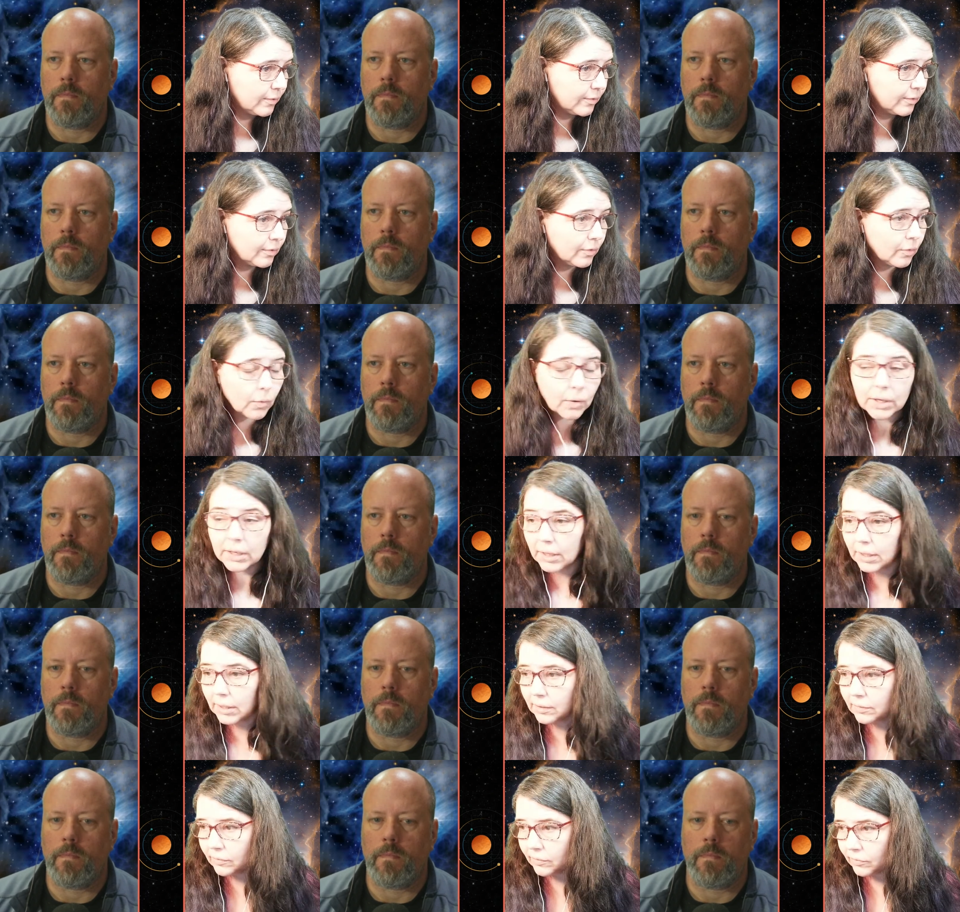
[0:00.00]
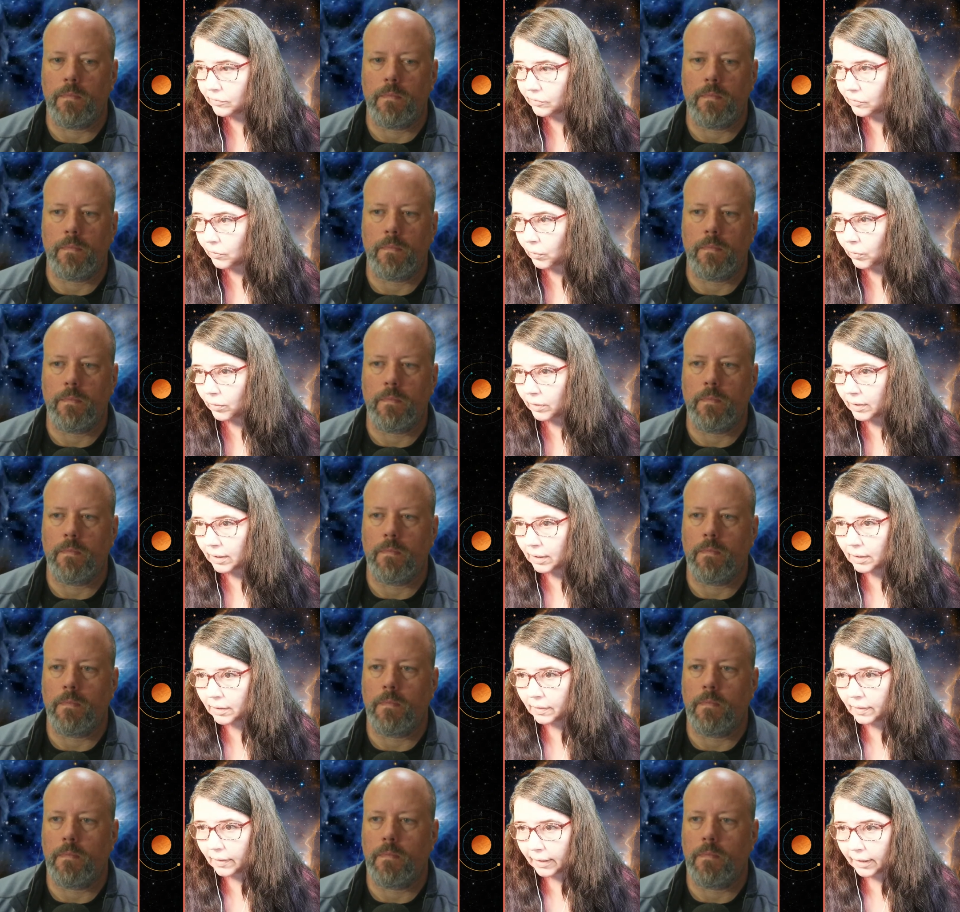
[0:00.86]
Speaker 1: the screen so
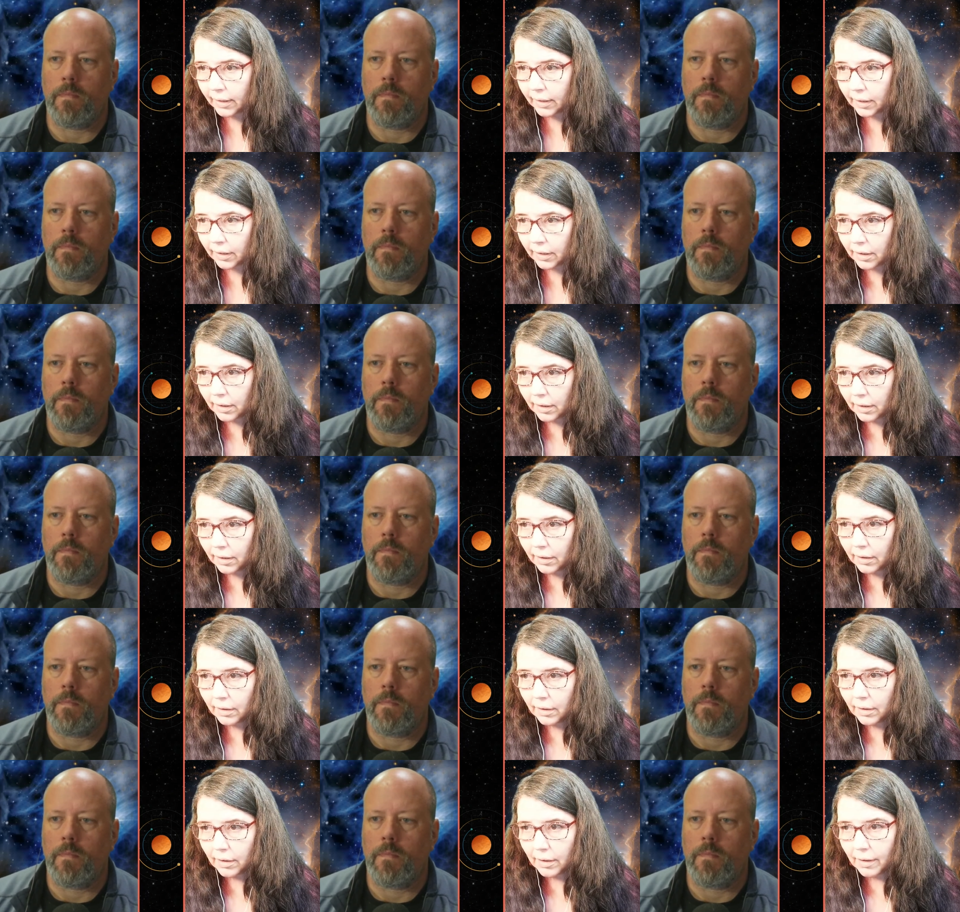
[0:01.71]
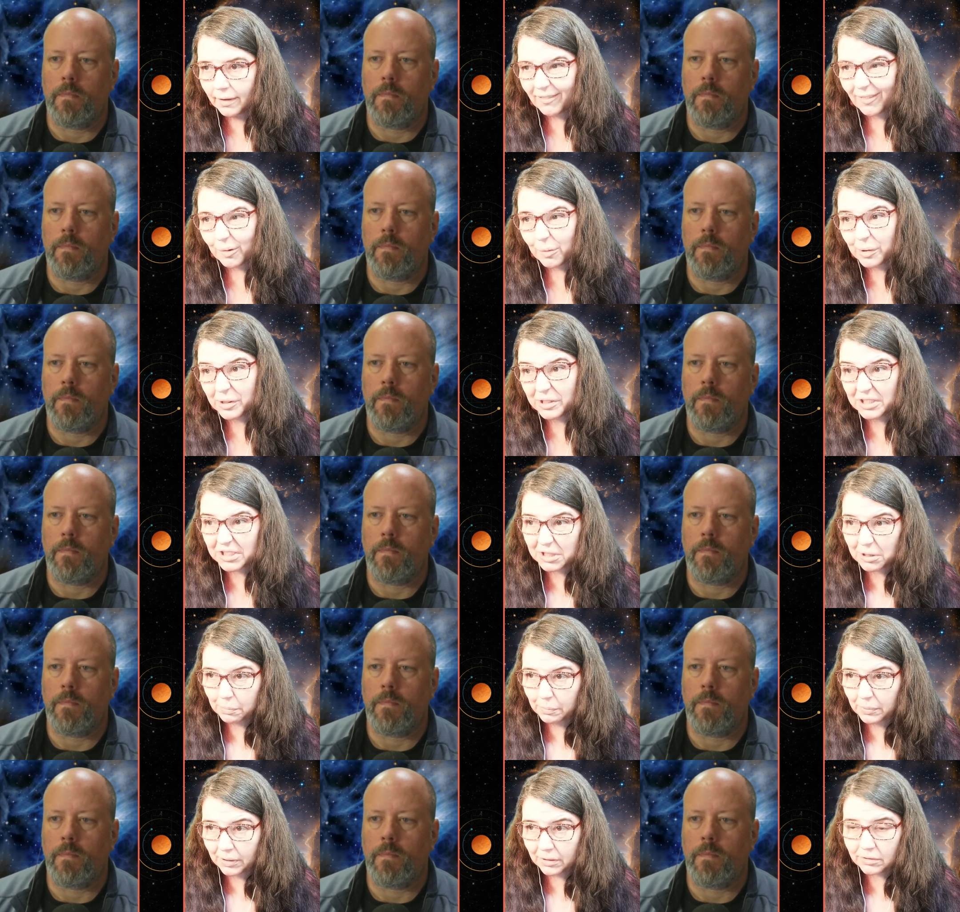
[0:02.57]
that, like, if I want to
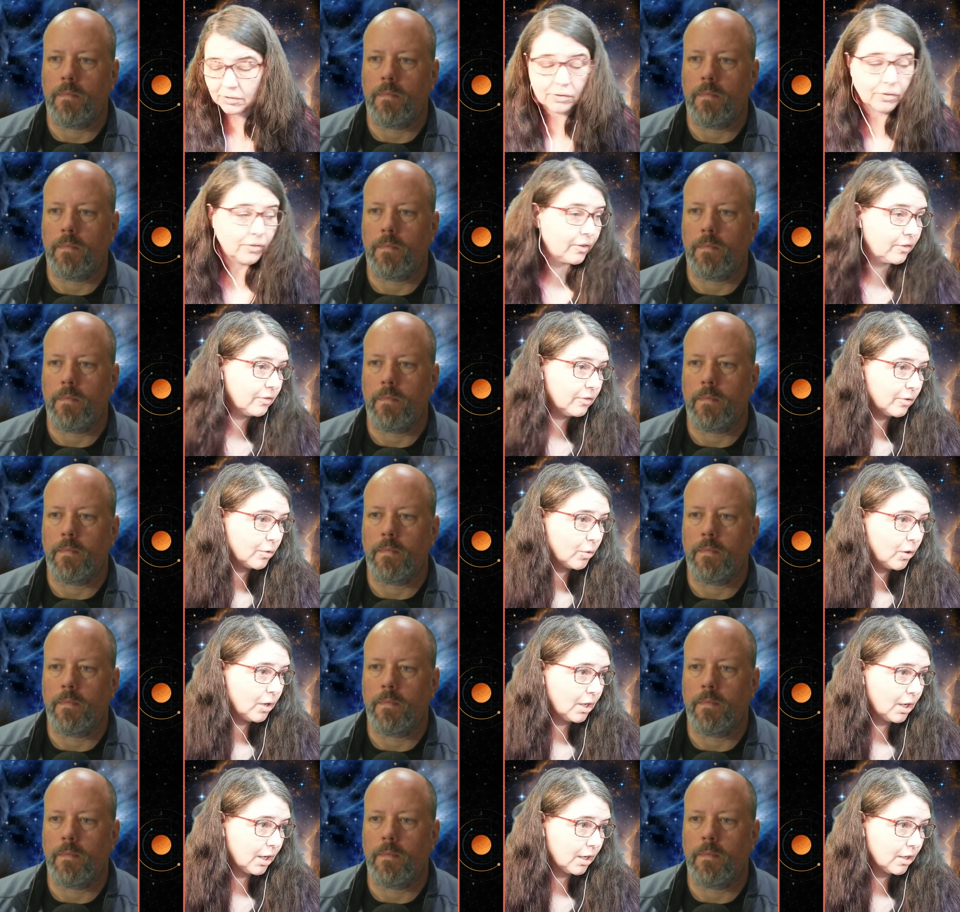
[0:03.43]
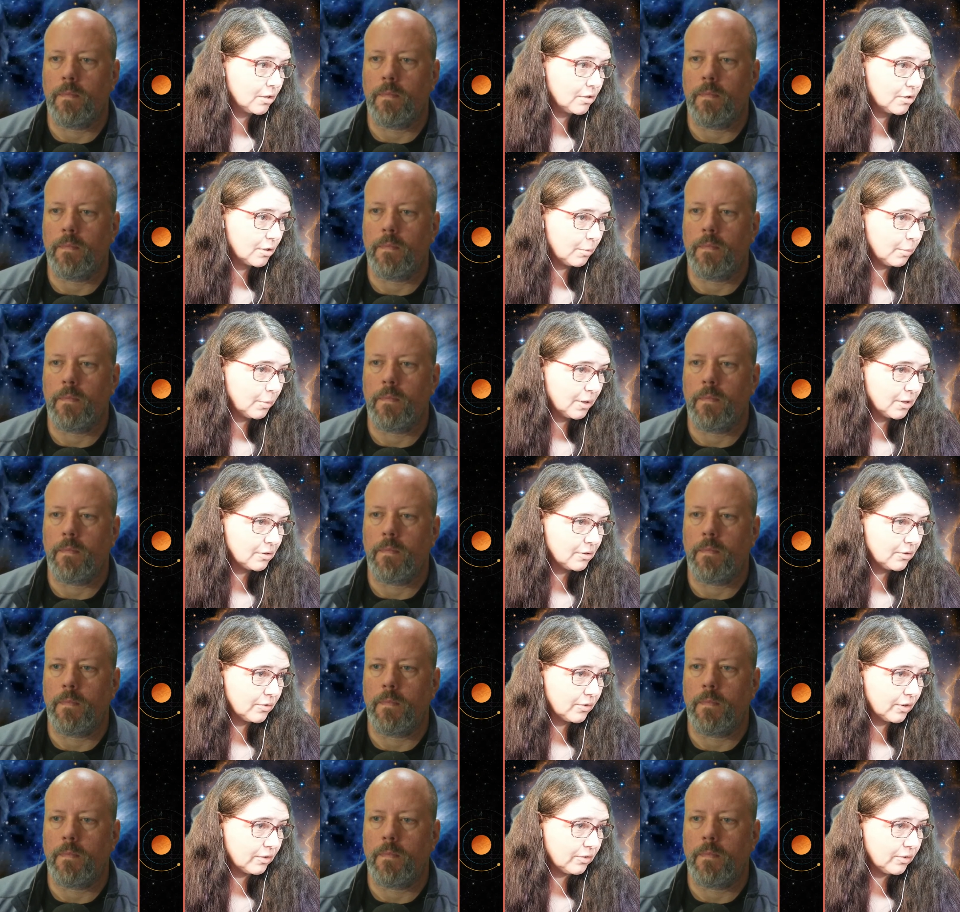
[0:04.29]
show pictures on screen, I can show
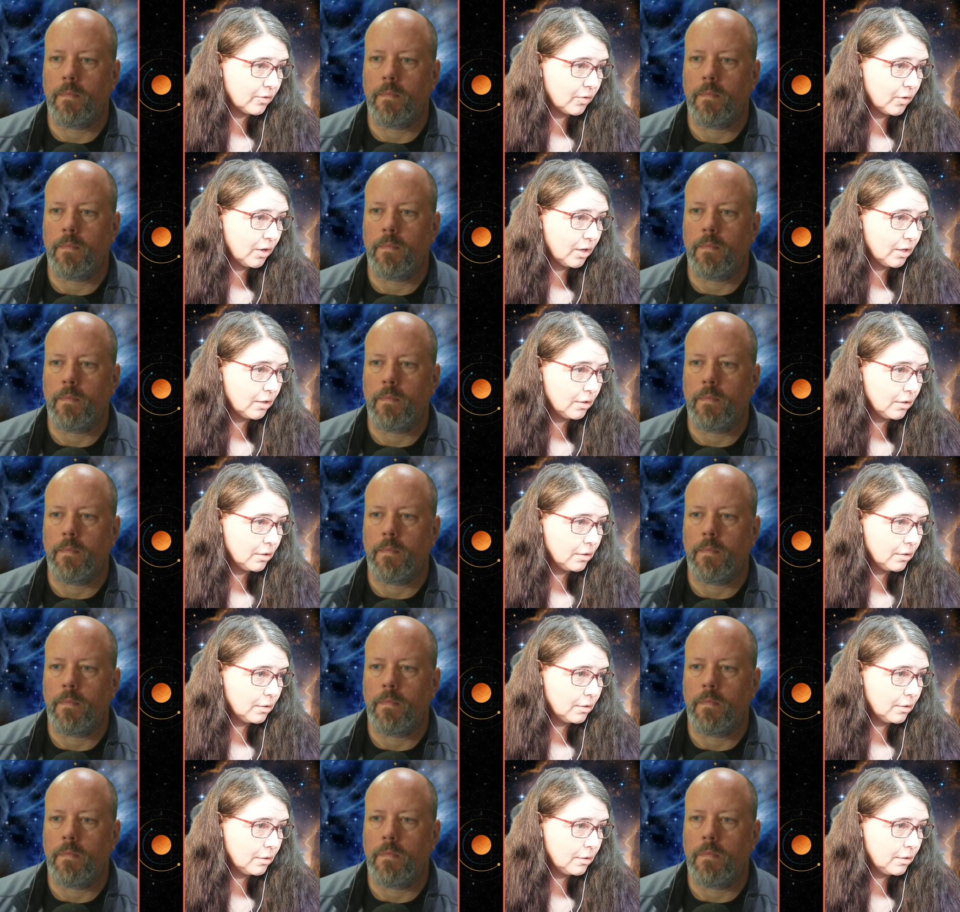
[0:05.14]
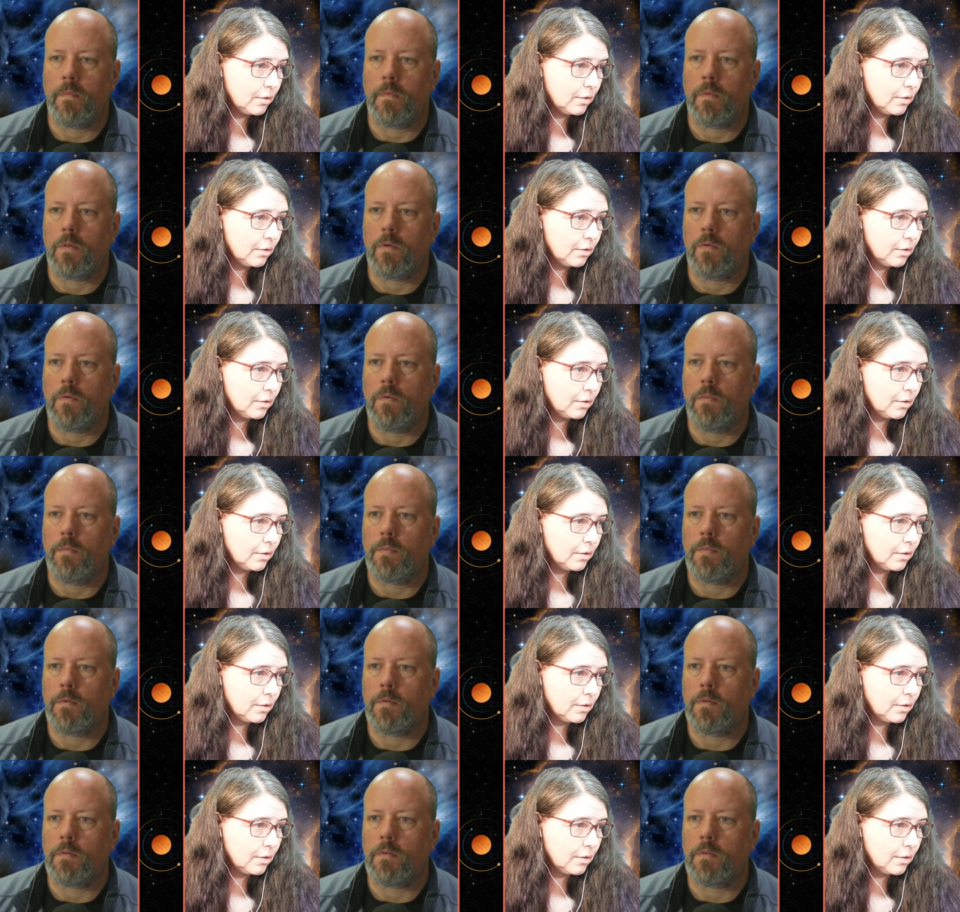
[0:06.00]
pictures on screen.
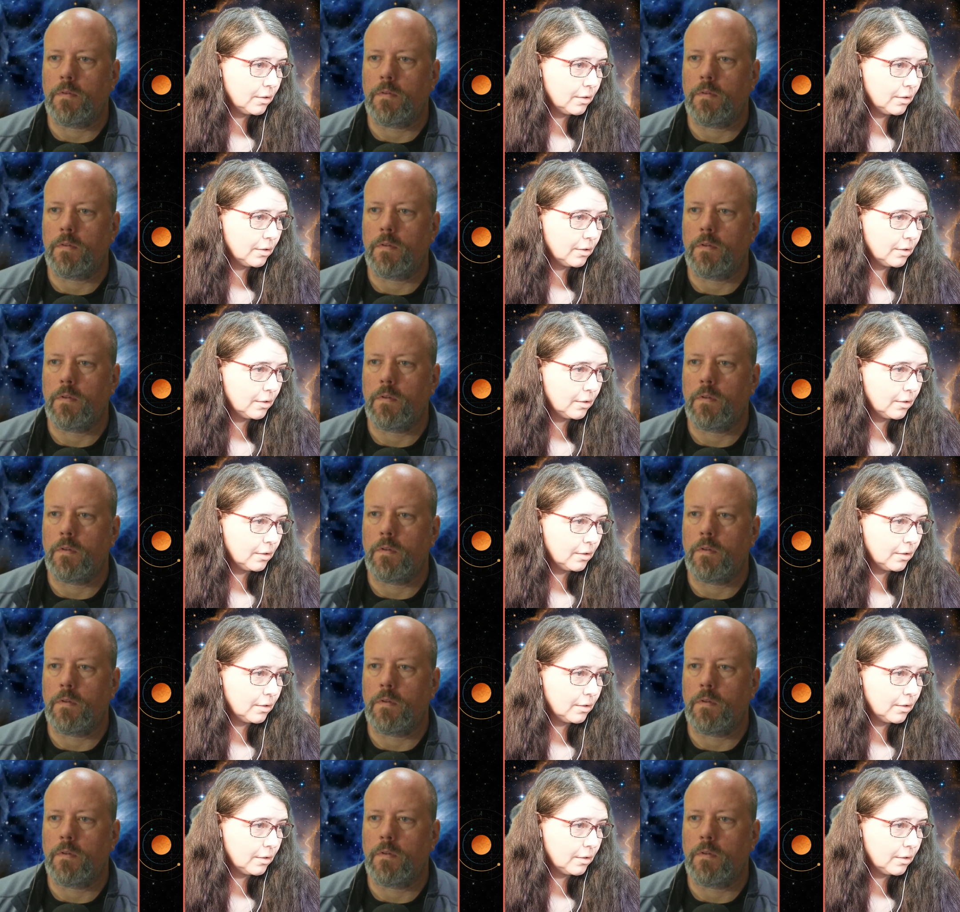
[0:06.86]
Oops.